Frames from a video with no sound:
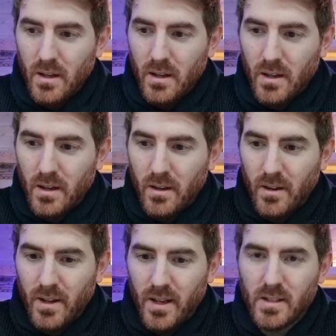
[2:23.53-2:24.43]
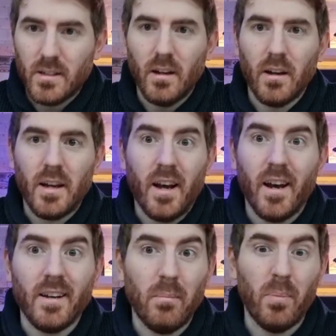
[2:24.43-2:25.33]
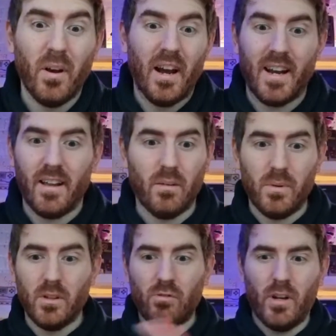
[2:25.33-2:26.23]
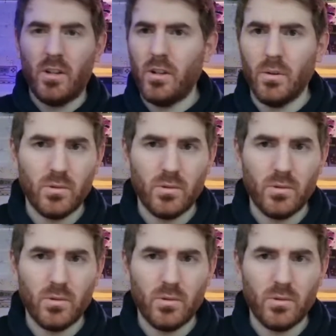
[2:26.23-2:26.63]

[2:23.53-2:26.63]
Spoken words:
Kickstarter guy, but I gather with the stretch goals,